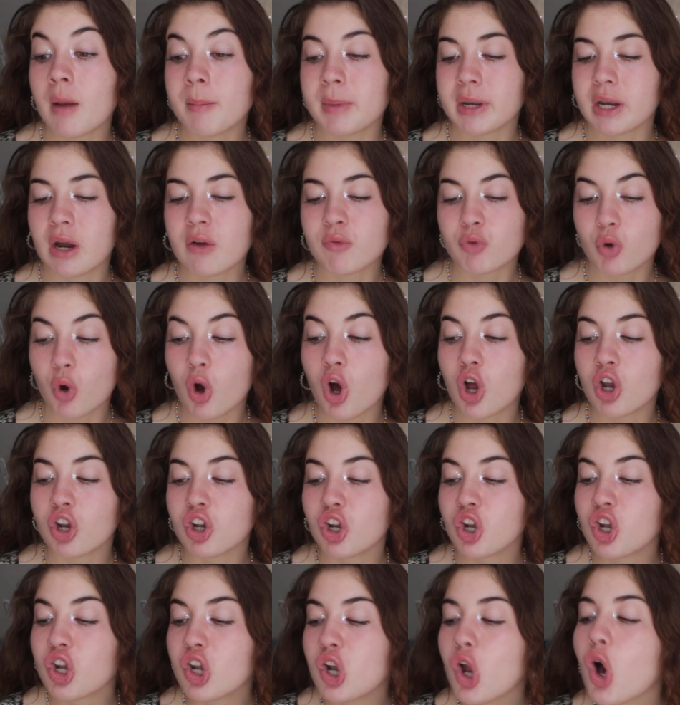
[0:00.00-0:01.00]
I mean, I've got
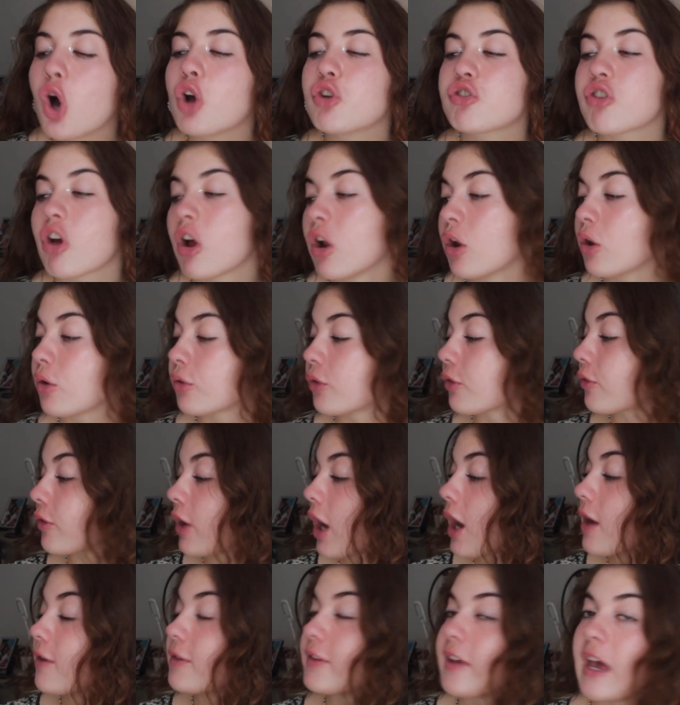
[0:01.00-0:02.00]
a lot, a lot of
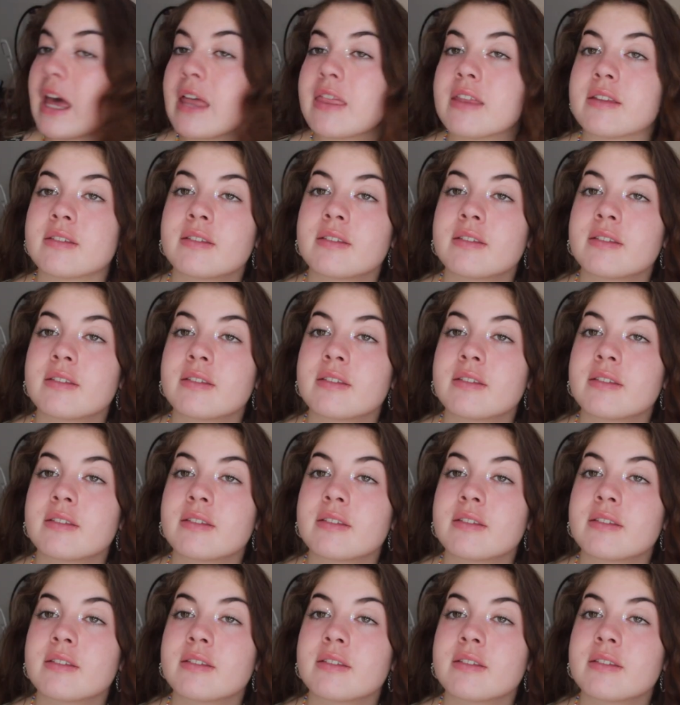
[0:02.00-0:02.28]
clothes here.